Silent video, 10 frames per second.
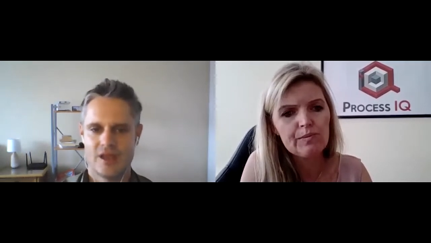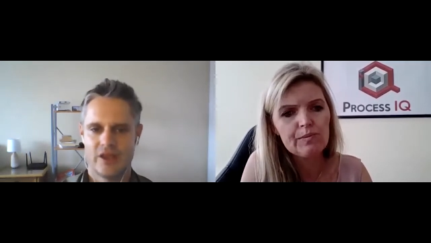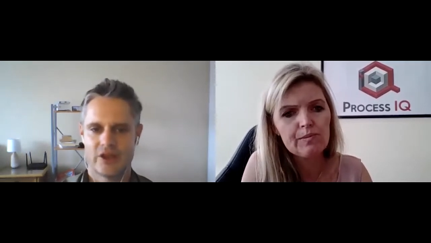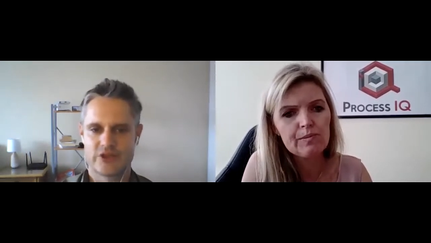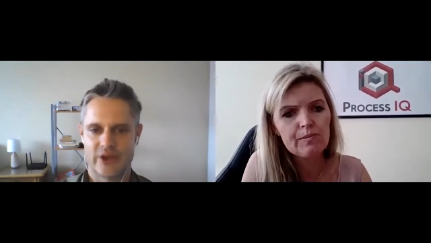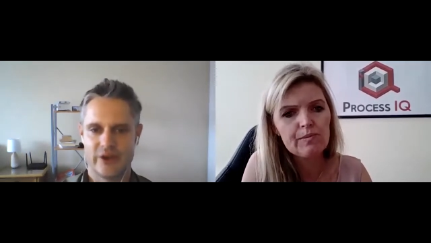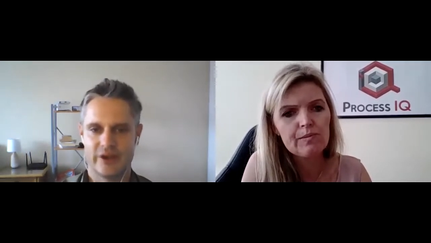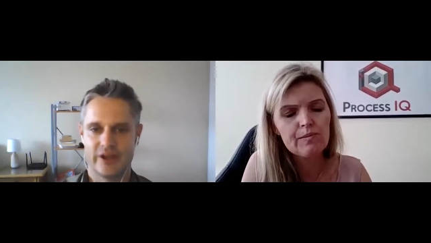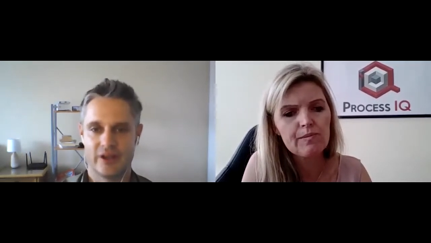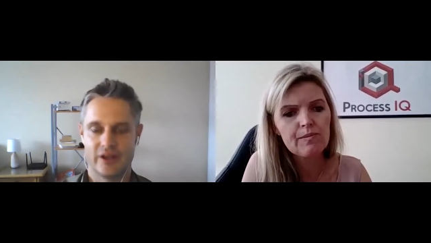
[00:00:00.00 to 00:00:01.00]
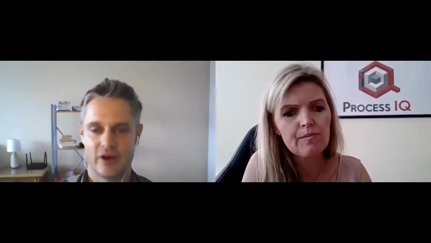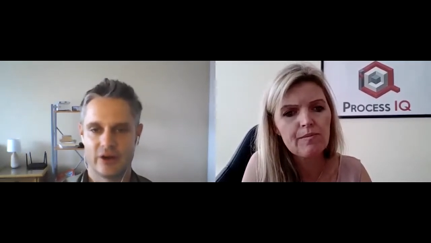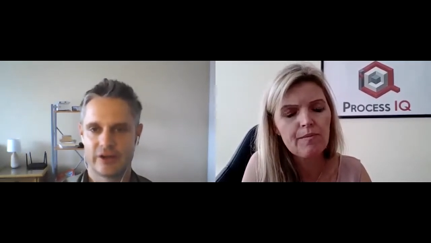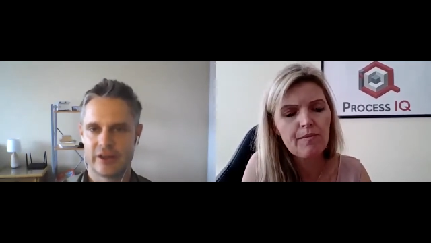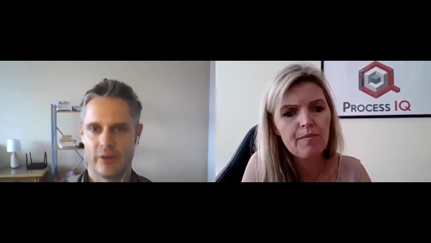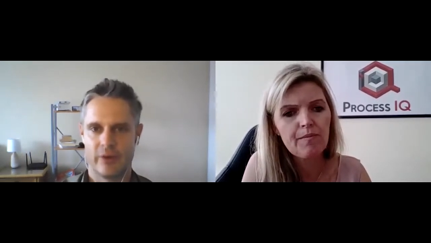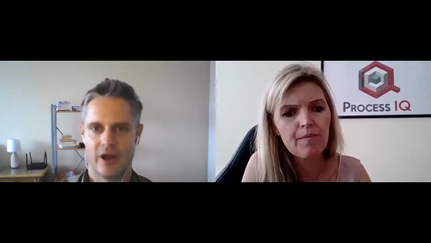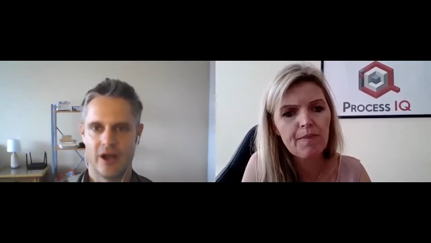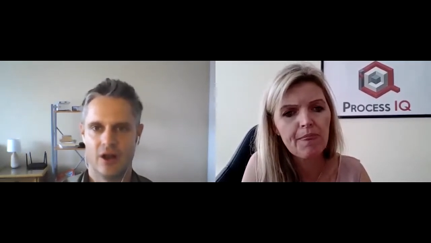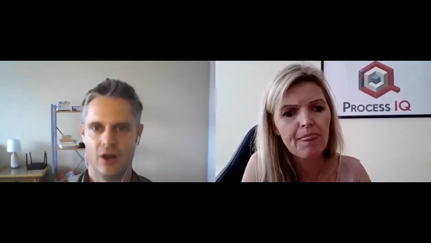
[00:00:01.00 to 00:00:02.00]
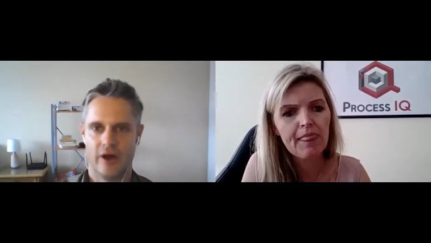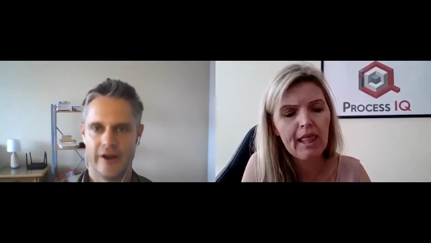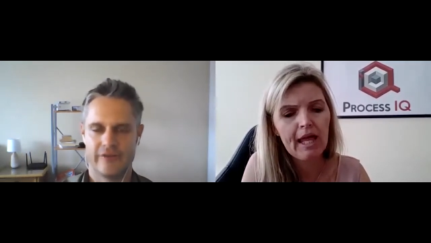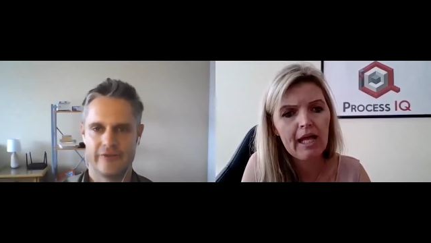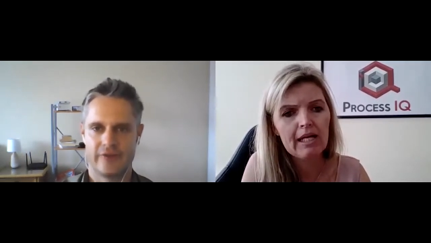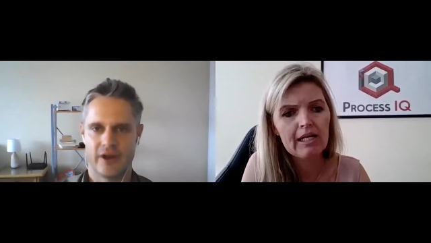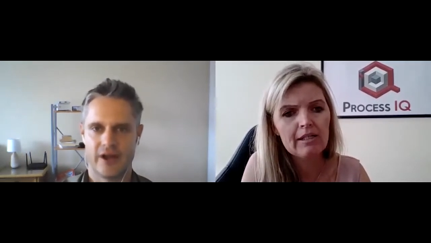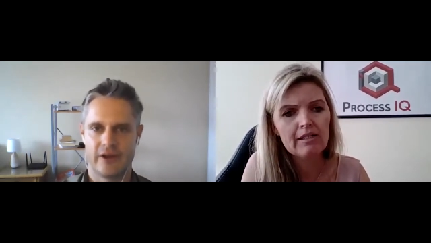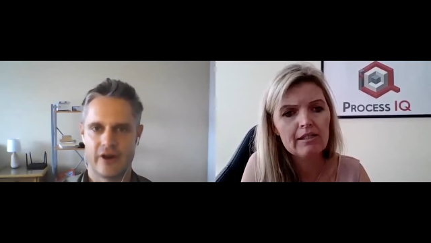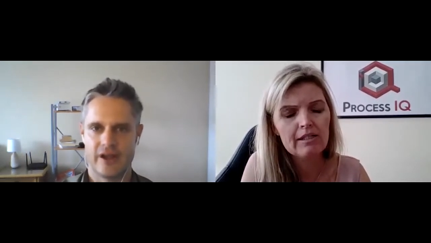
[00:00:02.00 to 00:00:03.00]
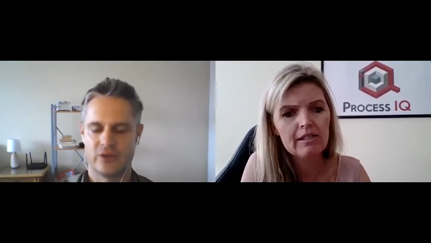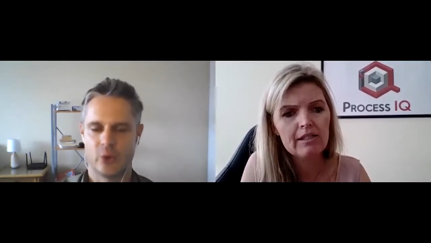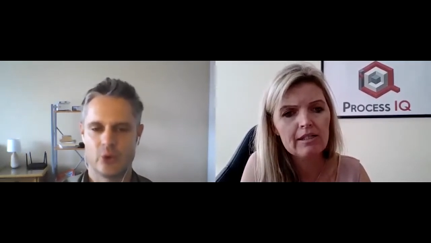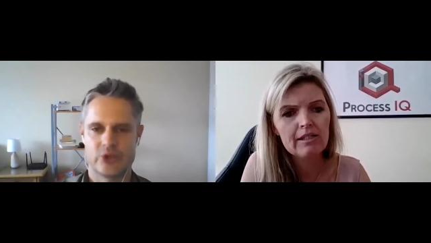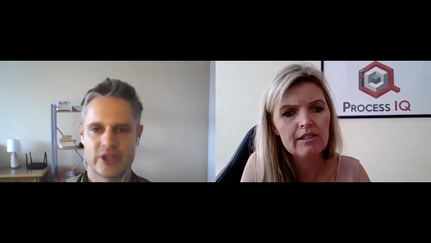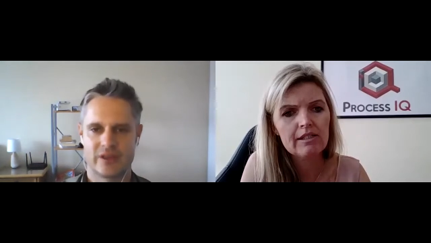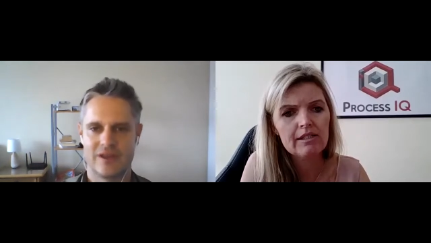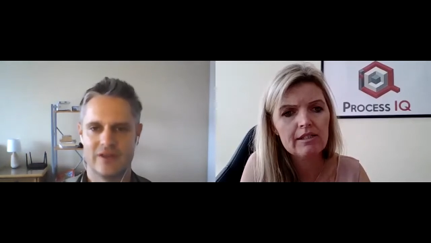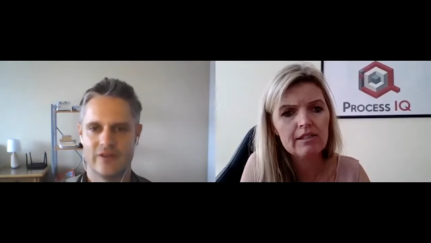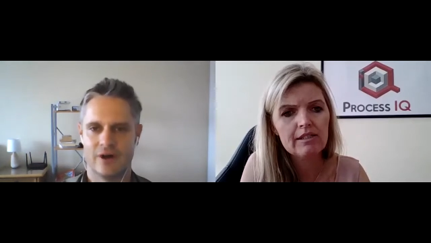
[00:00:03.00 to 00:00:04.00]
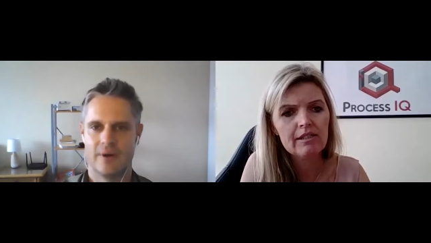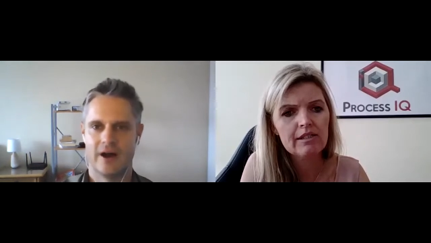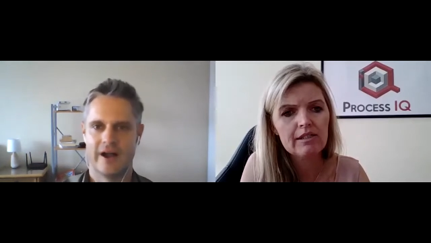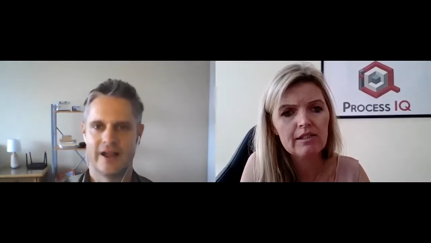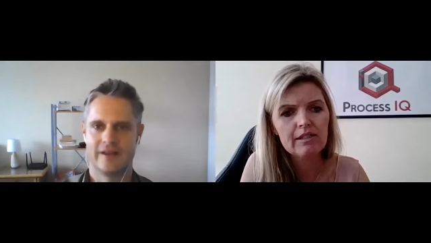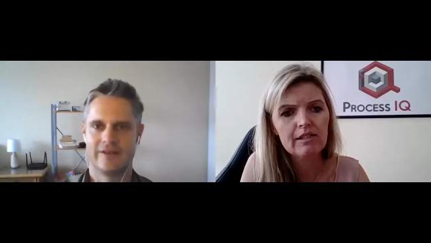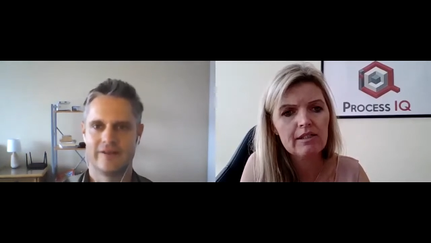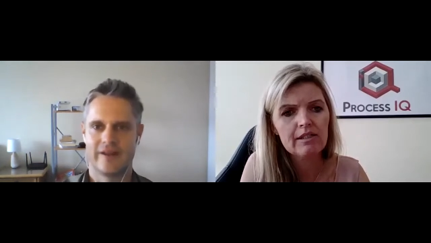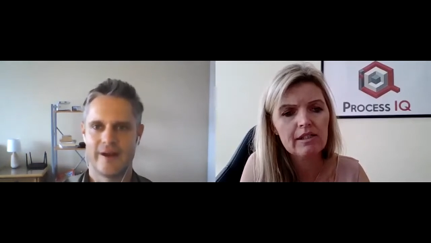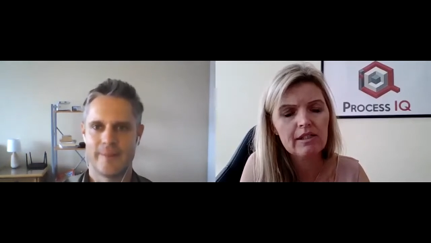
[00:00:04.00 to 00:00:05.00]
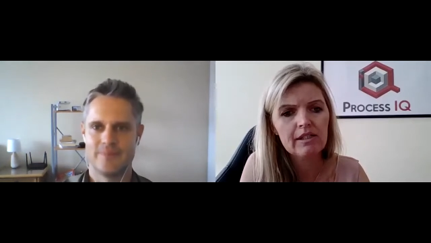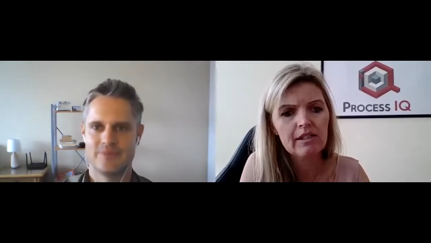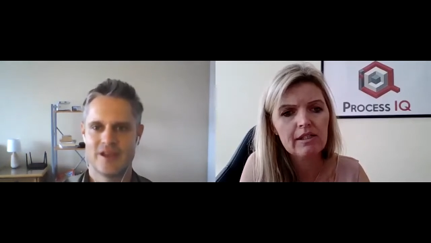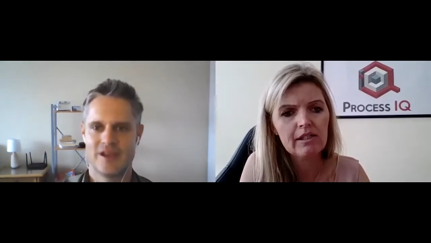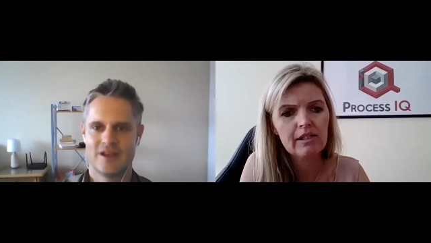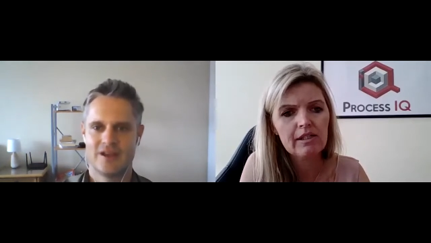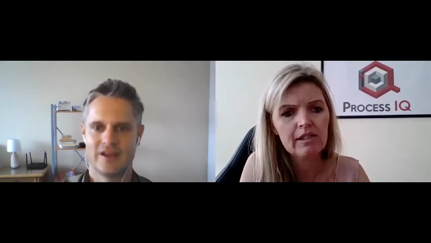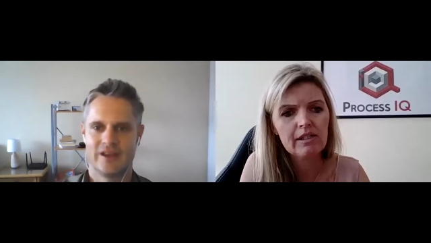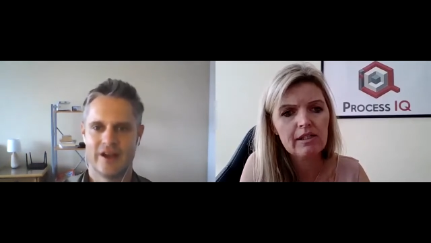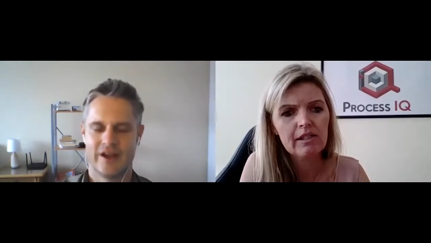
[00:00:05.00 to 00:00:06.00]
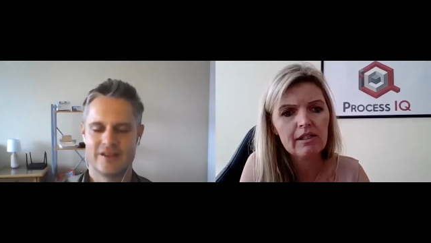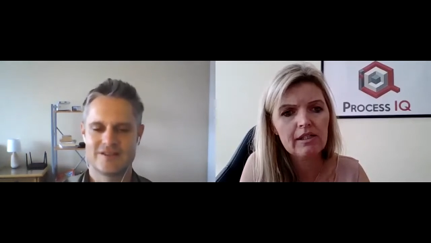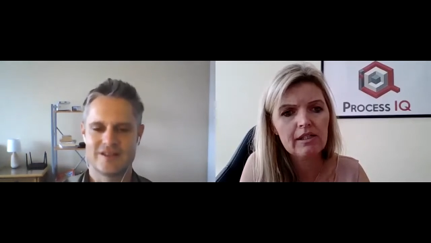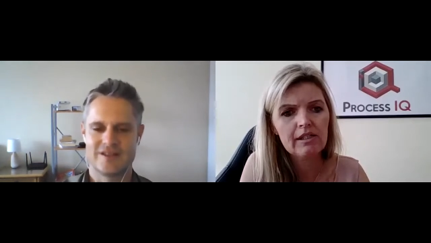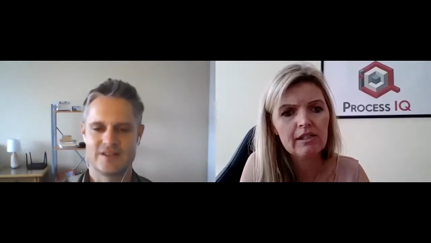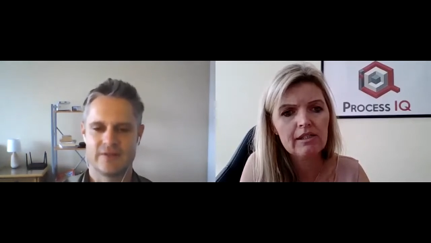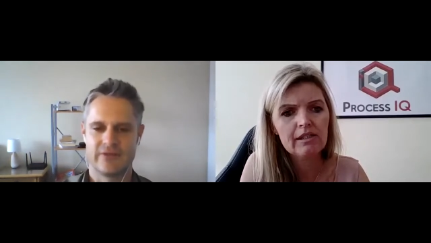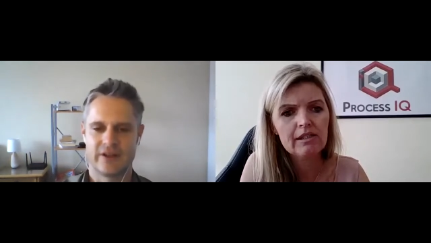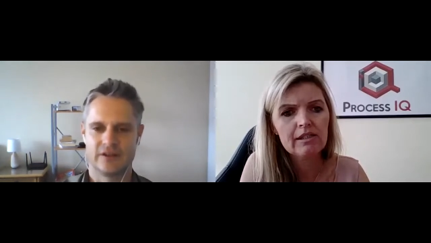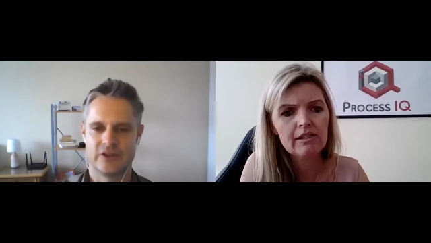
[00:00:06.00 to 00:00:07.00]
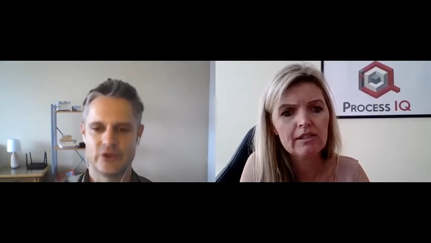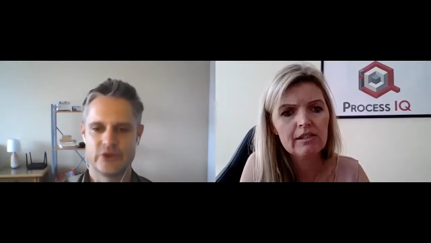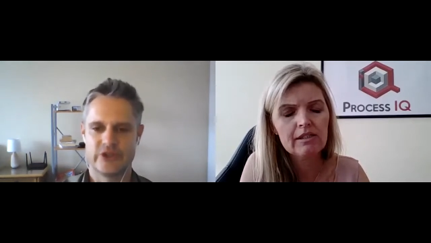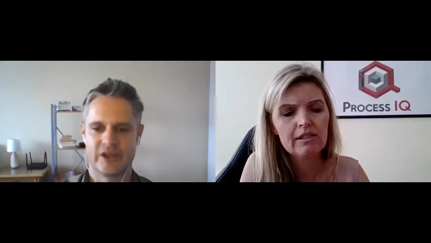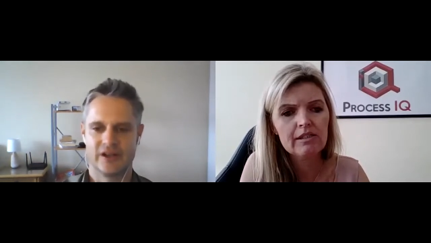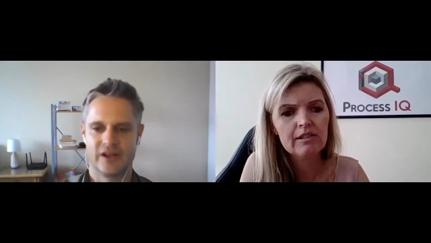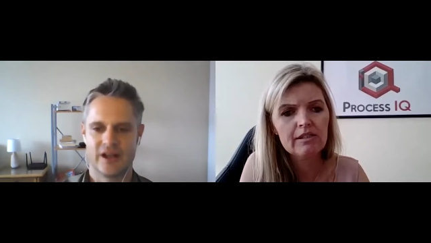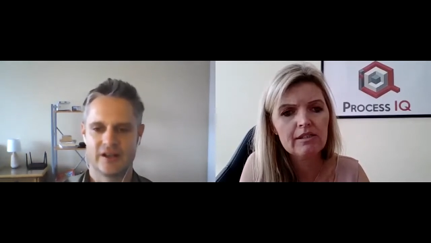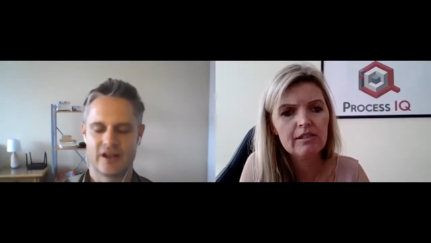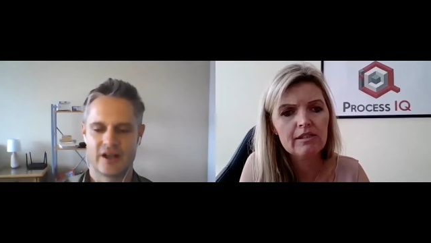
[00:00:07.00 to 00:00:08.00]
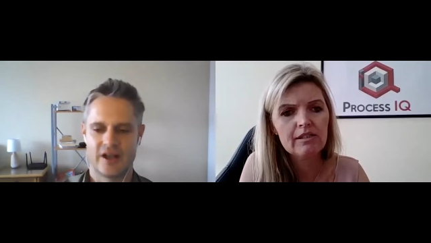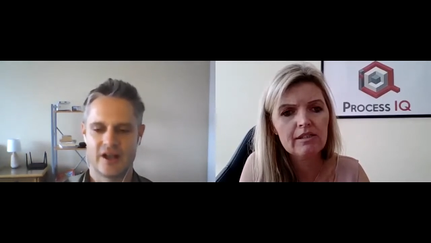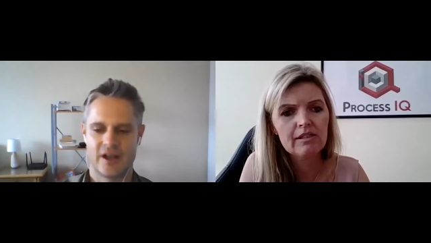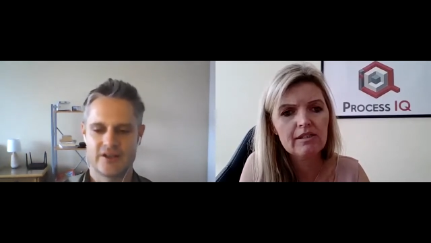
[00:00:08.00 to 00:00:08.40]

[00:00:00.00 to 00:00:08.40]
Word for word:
Speaker 1: Yeah, so yeah, there were a lot of uh, great talks at the Indaba, and um, you know it's it's difficult to signal out uh, uh